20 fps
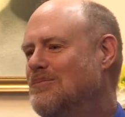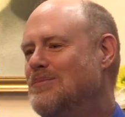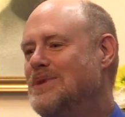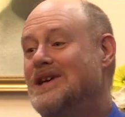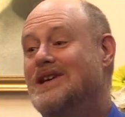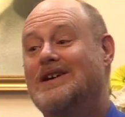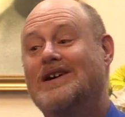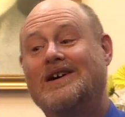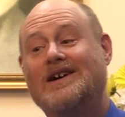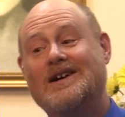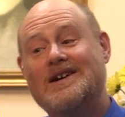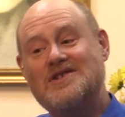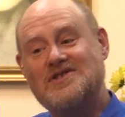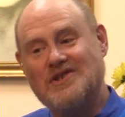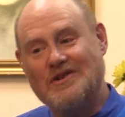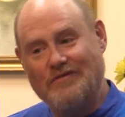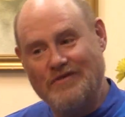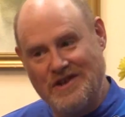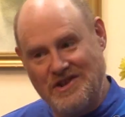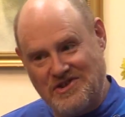because
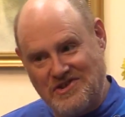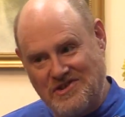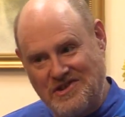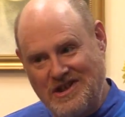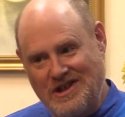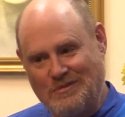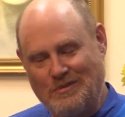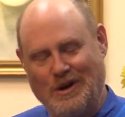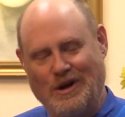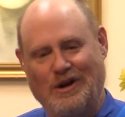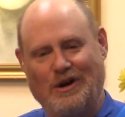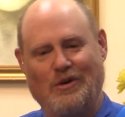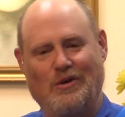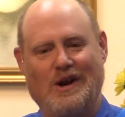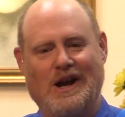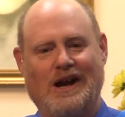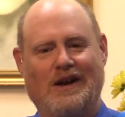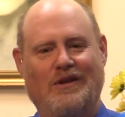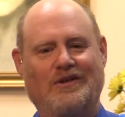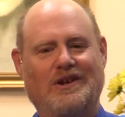of the stigma
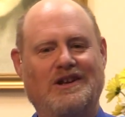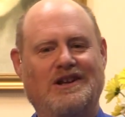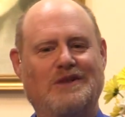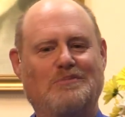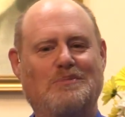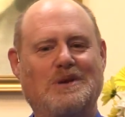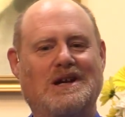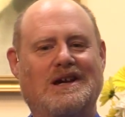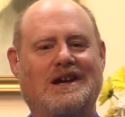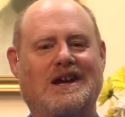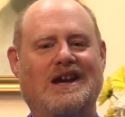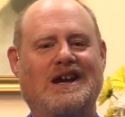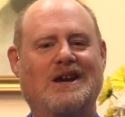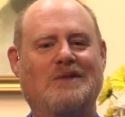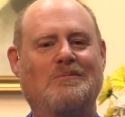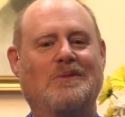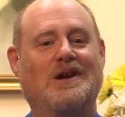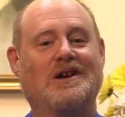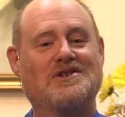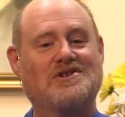around it, it
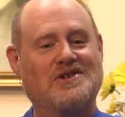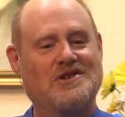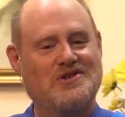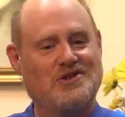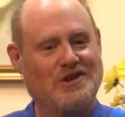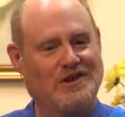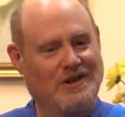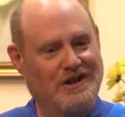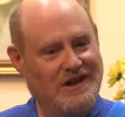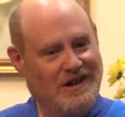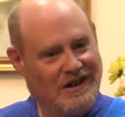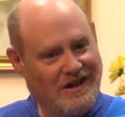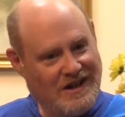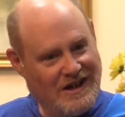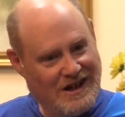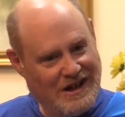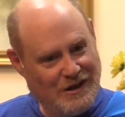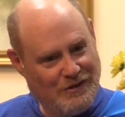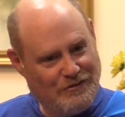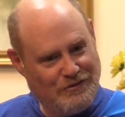became essentially a
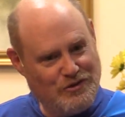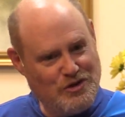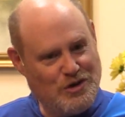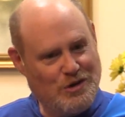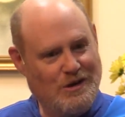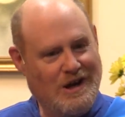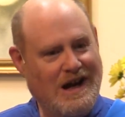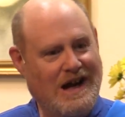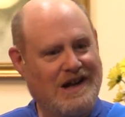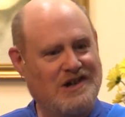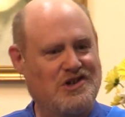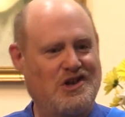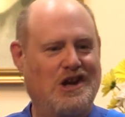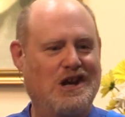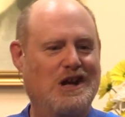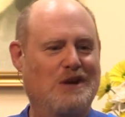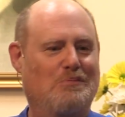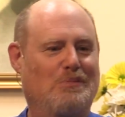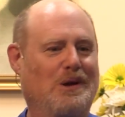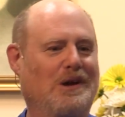kind of trash
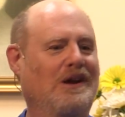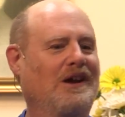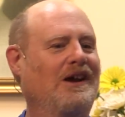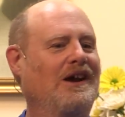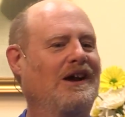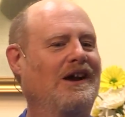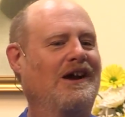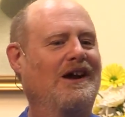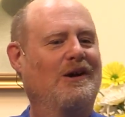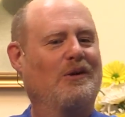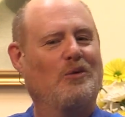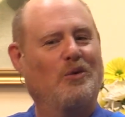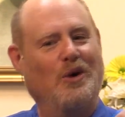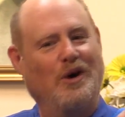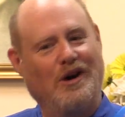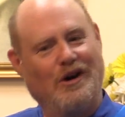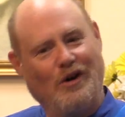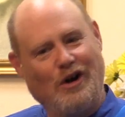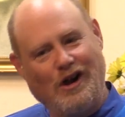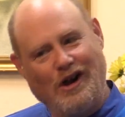heap
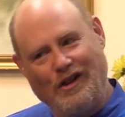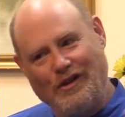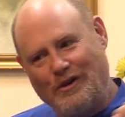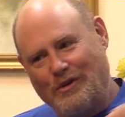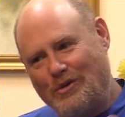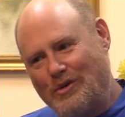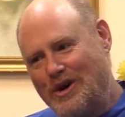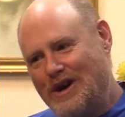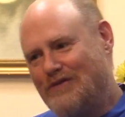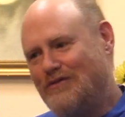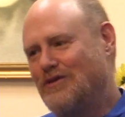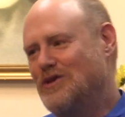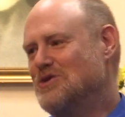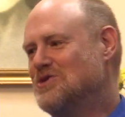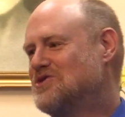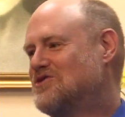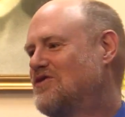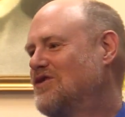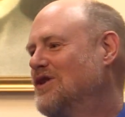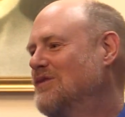where all the
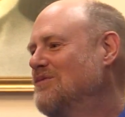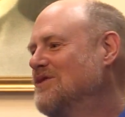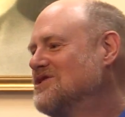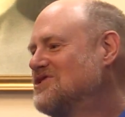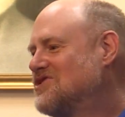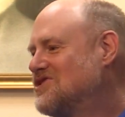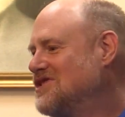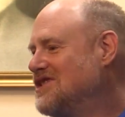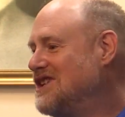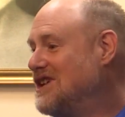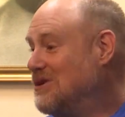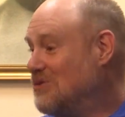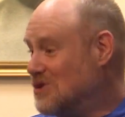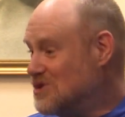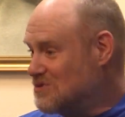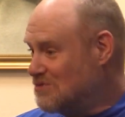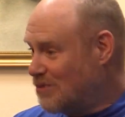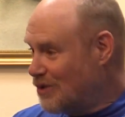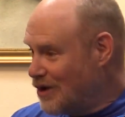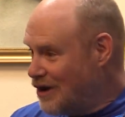refuse from the city
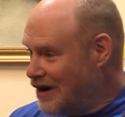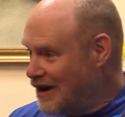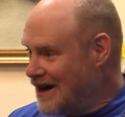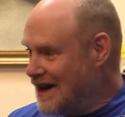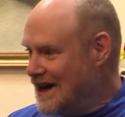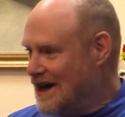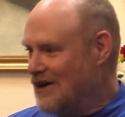was brought